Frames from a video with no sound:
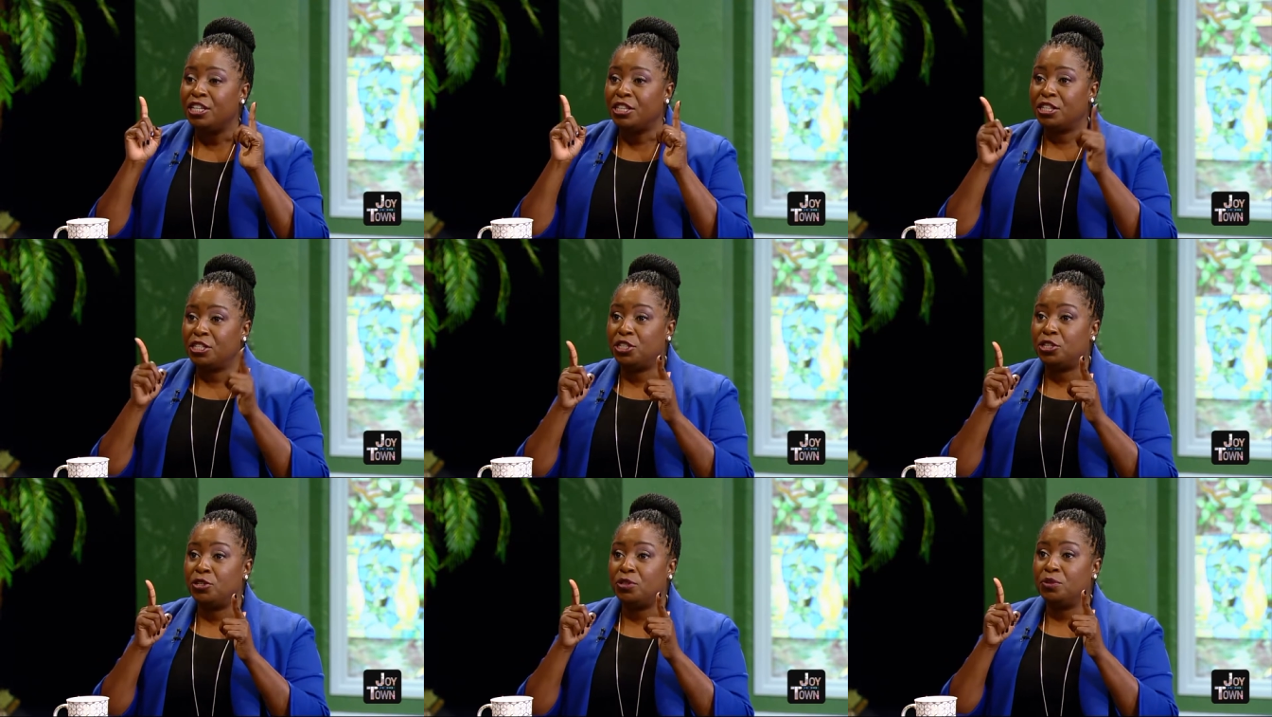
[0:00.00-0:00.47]

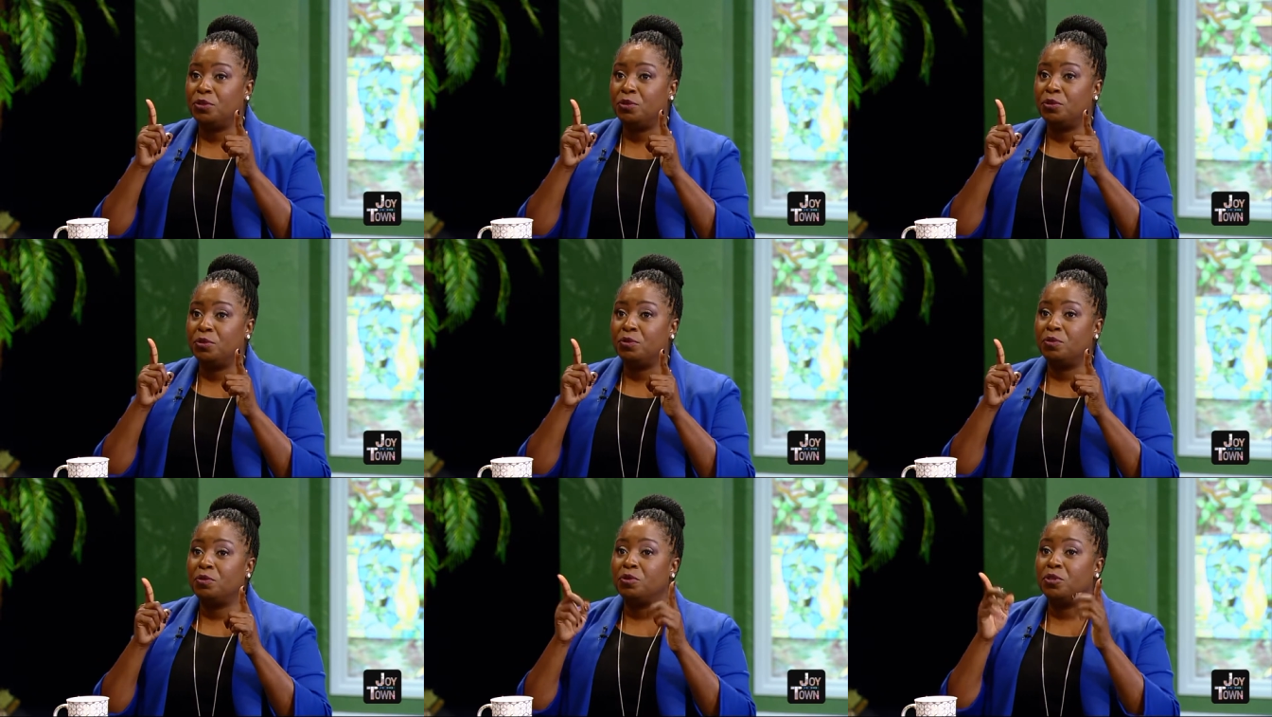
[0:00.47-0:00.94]

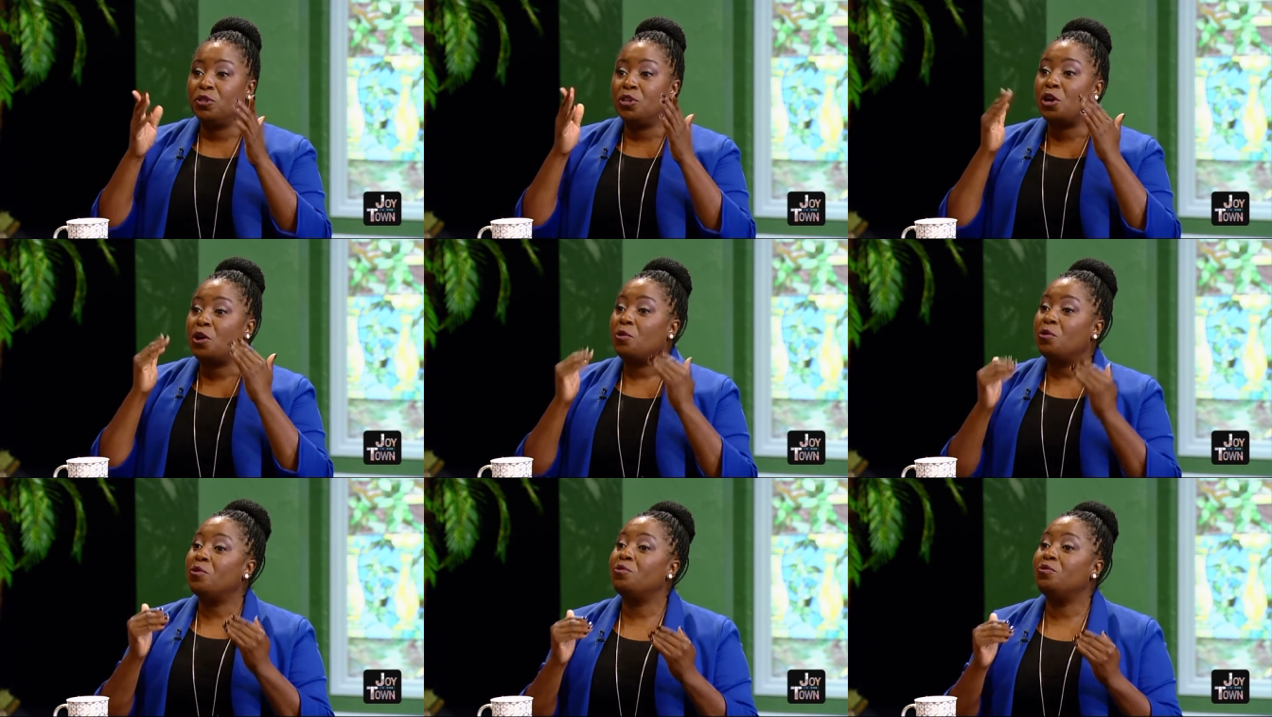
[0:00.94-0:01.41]
to
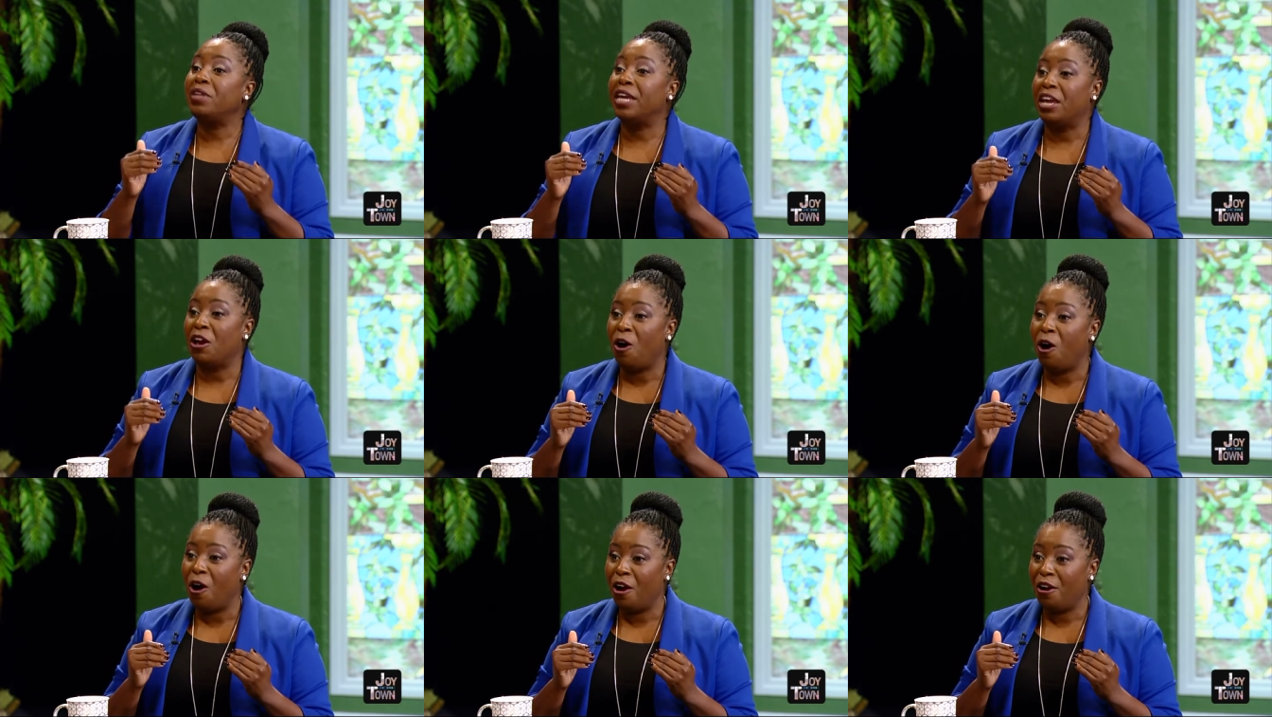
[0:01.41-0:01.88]
know who they
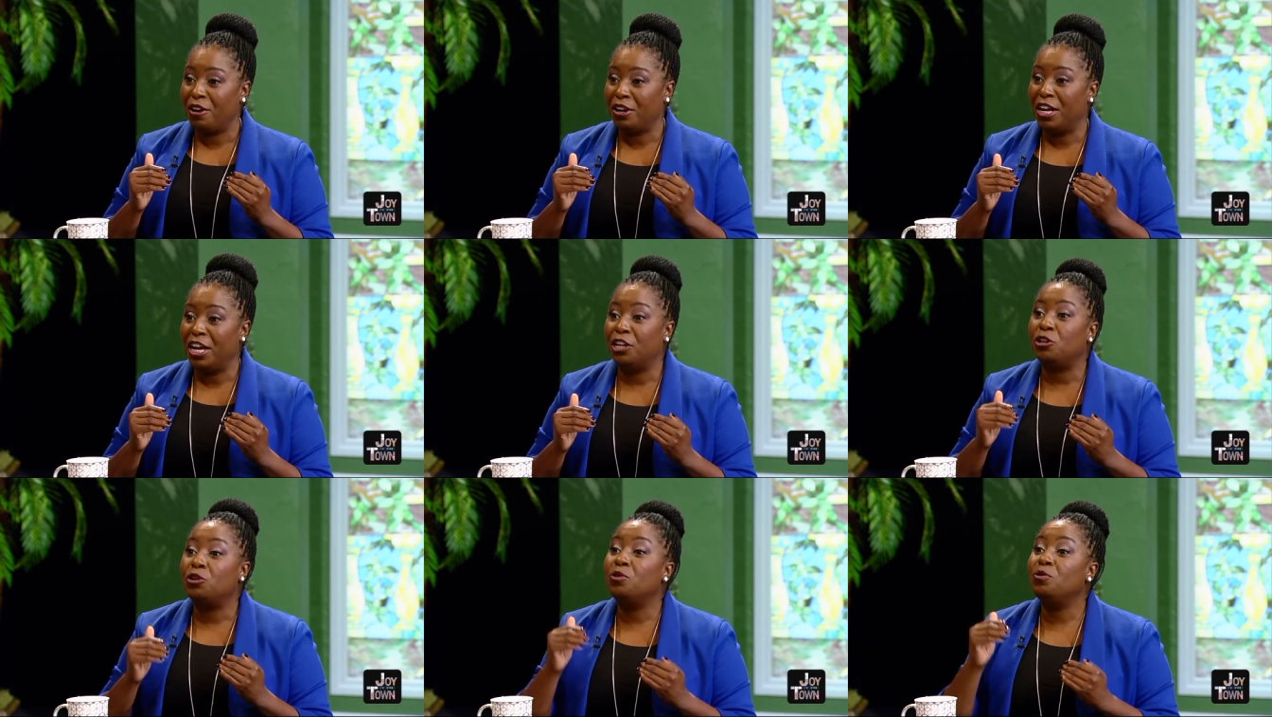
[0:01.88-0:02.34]
are
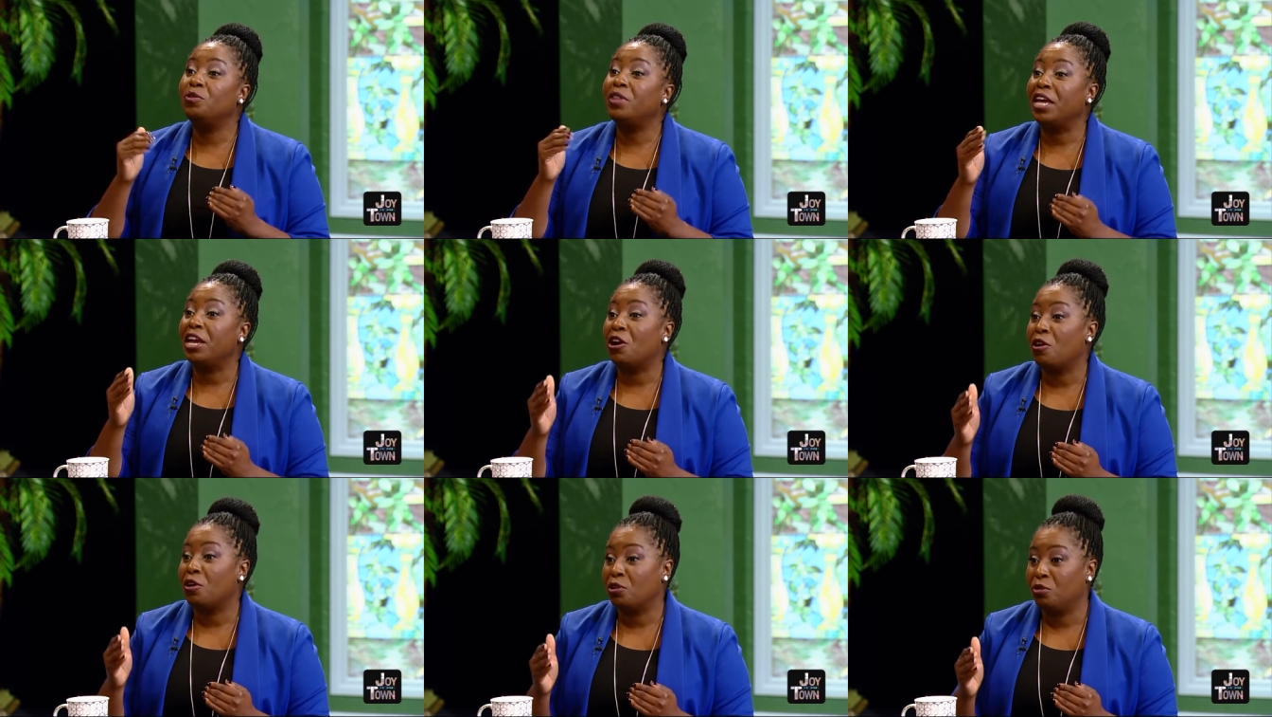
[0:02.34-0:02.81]
and who they
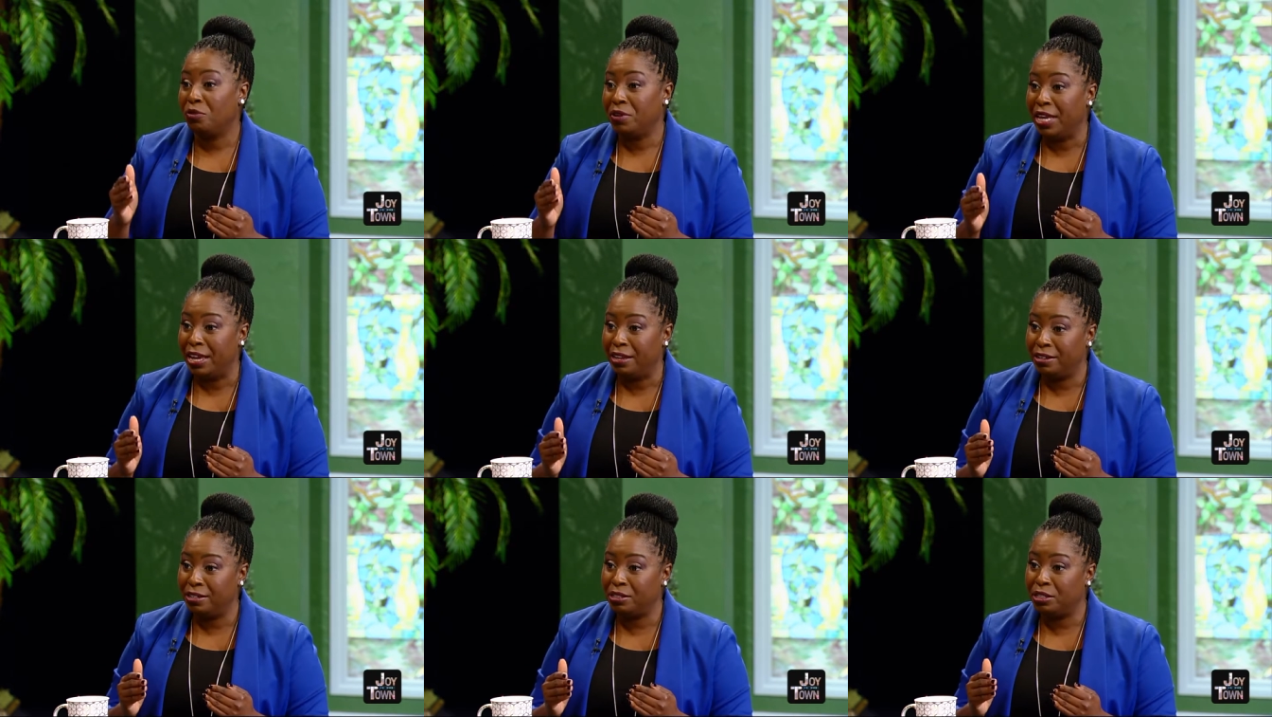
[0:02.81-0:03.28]
are
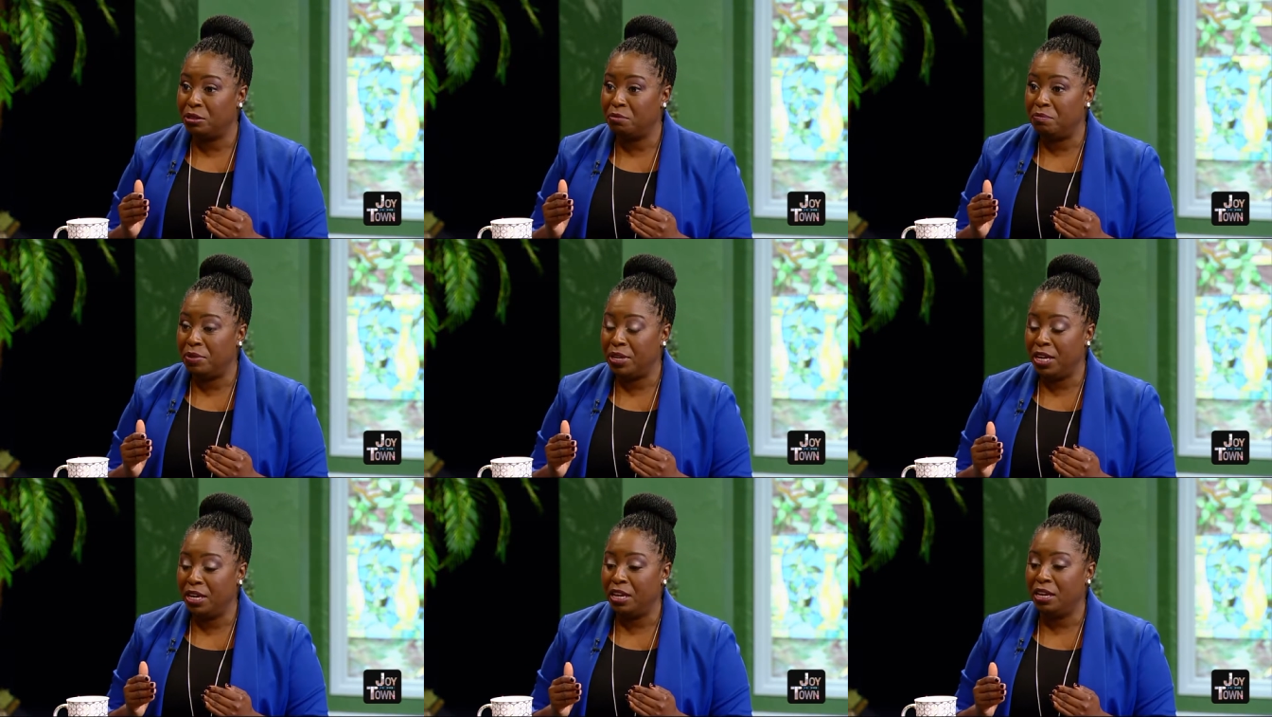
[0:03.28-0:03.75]
created to
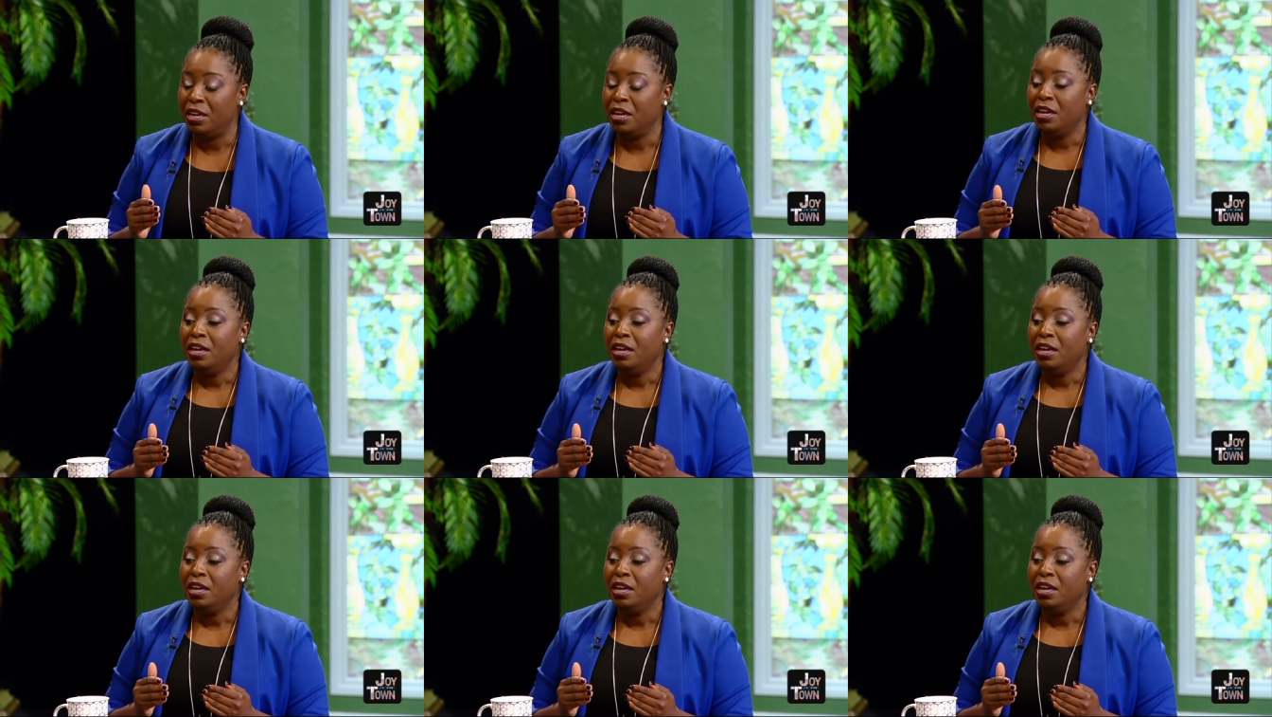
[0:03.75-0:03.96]
be.